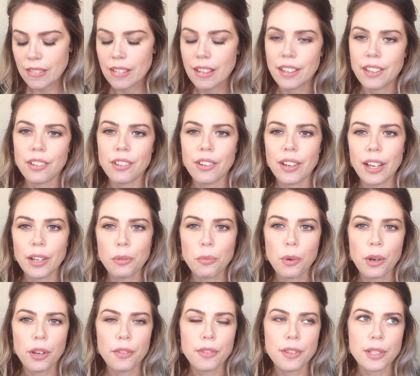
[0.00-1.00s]
I don't know how to
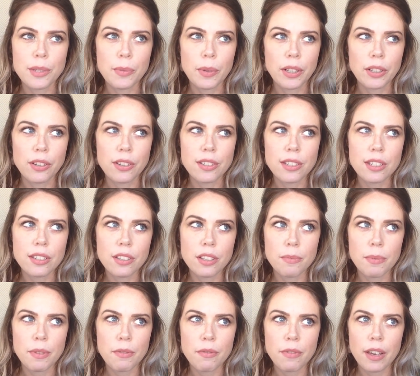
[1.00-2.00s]
word this one because this
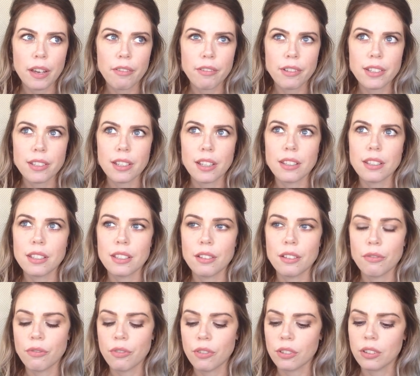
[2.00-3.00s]
could be very
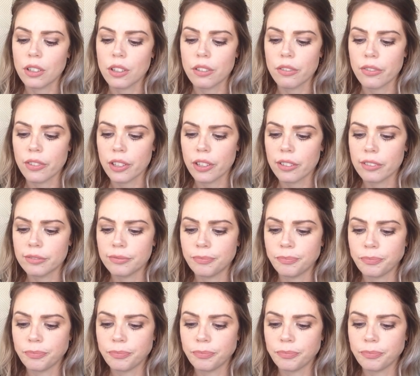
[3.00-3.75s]
sensitive for a lot of you.